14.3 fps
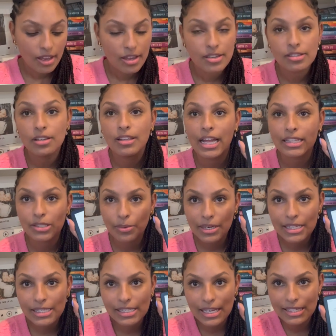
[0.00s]
So that's what
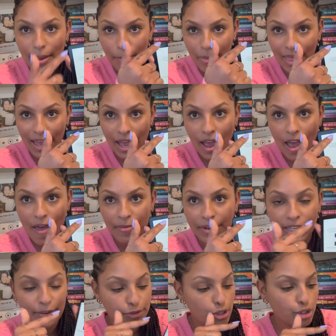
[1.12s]
it says up there, and then it
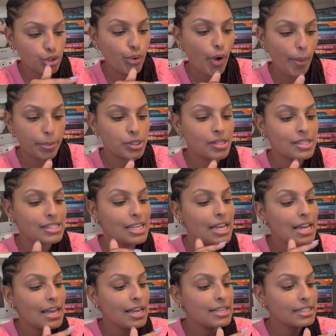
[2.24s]
gives you two options:
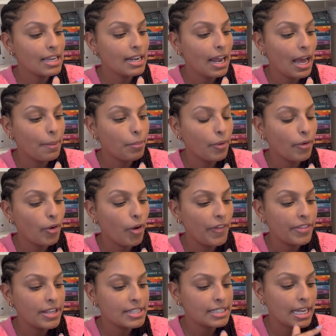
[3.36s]
set up on
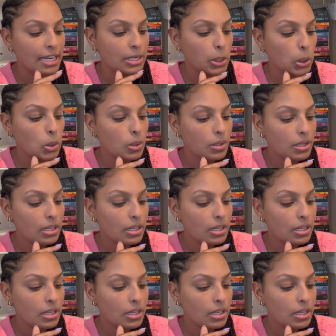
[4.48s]
this Kindle